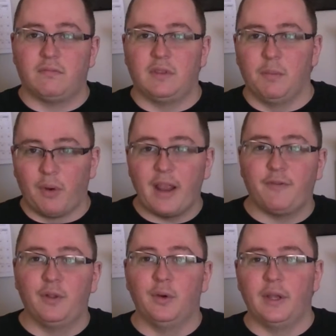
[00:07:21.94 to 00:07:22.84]
brake
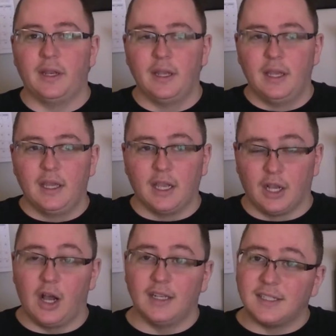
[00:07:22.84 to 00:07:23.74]
fluid can
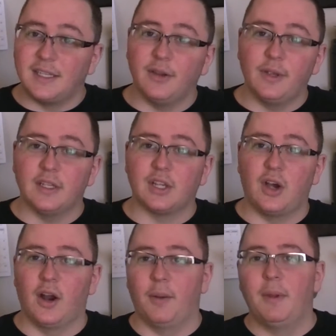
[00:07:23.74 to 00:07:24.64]
cause serious
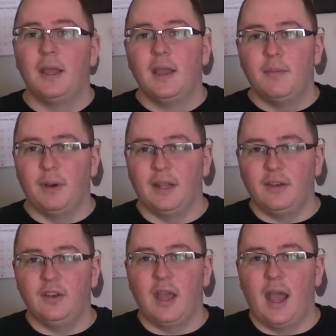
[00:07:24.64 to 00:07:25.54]
harm,
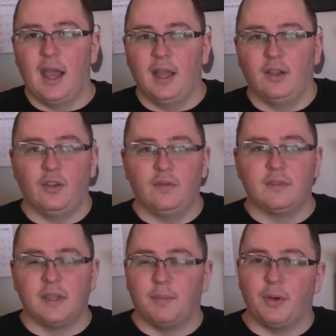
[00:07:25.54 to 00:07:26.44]
but
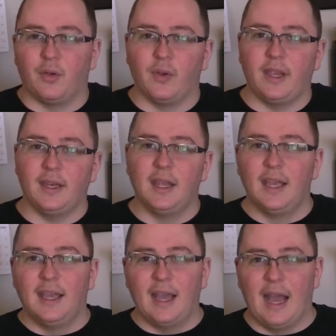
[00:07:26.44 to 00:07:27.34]
Simple Green
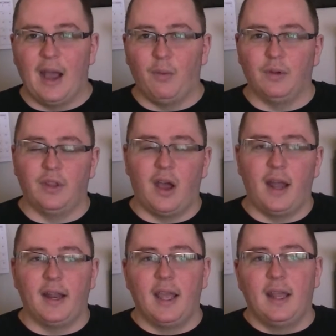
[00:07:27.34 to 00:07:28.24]
will
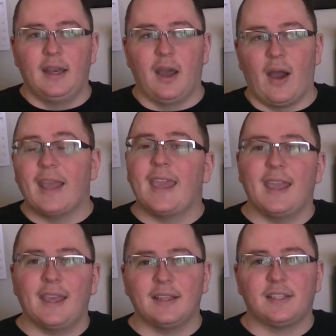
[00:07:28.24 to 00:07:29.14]
not. Now, I
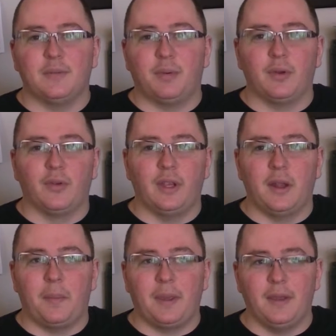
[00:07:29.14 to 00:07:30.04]
can't get Simple Green
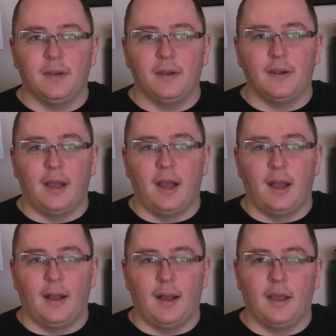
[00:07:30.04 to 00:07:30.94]
up here.
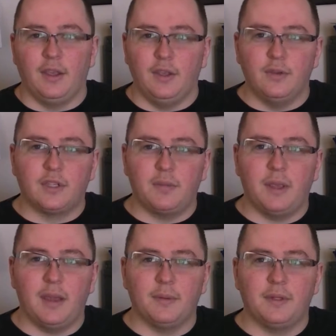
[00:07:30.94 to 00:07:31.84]
I used to
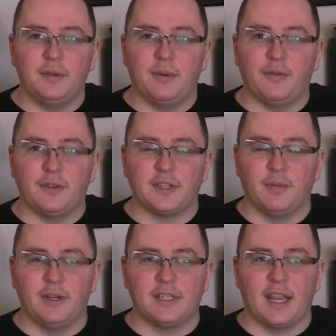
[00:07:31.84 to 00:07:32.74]
be able to, but for
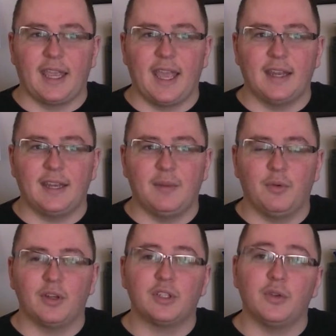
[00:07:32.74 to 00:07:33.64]
some reason I can't
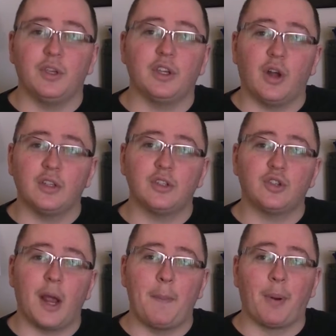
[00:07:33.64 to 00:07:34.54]
anymore. So you could also
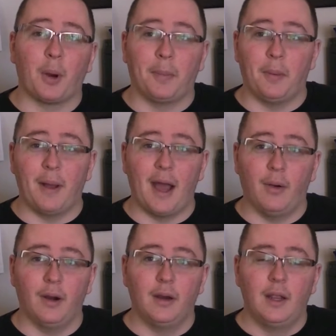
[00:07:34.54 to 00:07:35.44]
try Purple
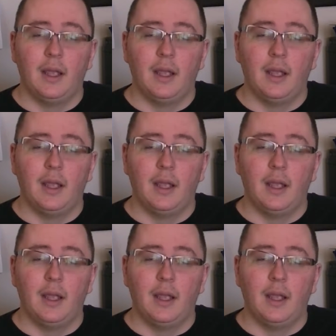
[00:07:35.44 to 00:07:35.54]
Power.